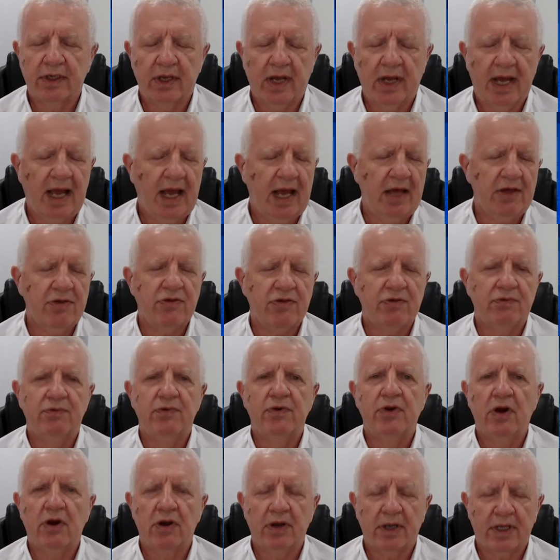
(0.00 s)
And as
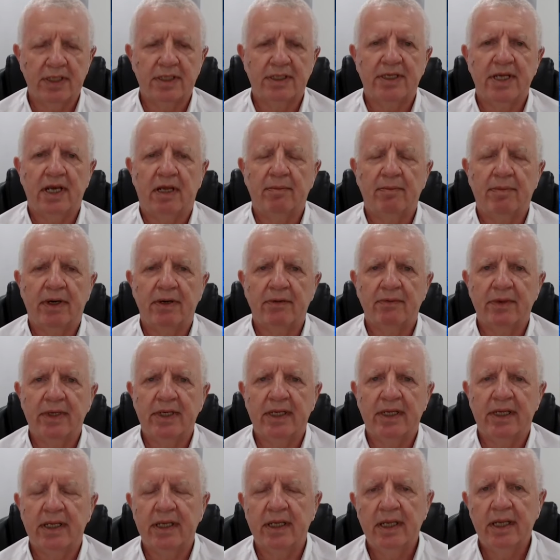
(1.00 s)
you can tell by
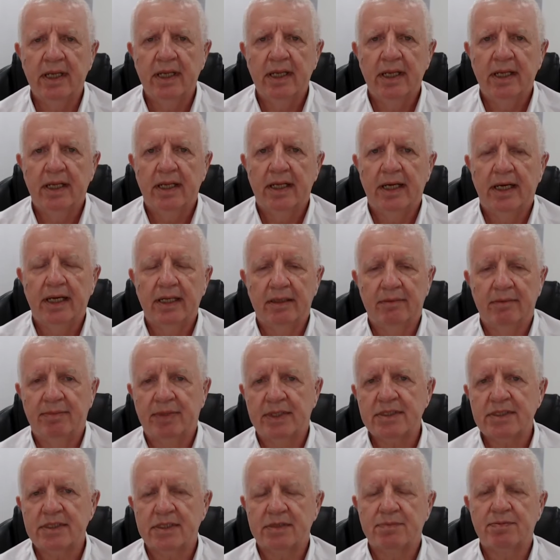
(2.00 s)
reading the
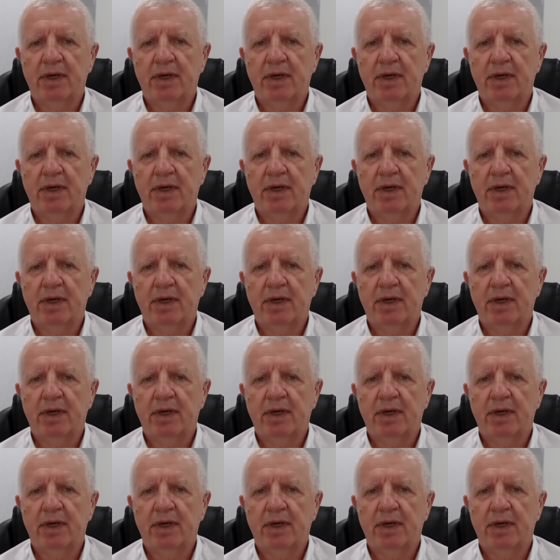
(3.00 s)
business